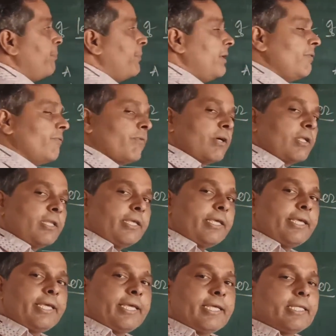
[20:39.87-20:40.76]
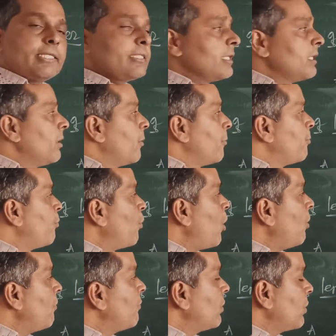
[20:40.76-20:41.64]
P1 is
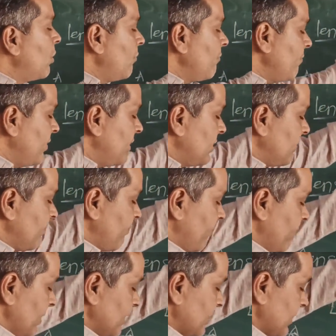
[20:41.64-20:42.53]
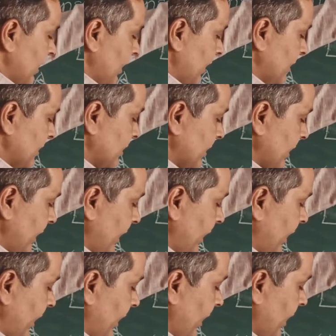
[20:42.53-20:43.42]
power of this first lens
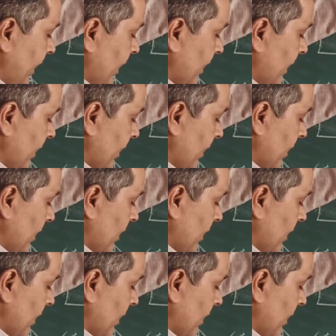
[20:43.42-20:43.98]
A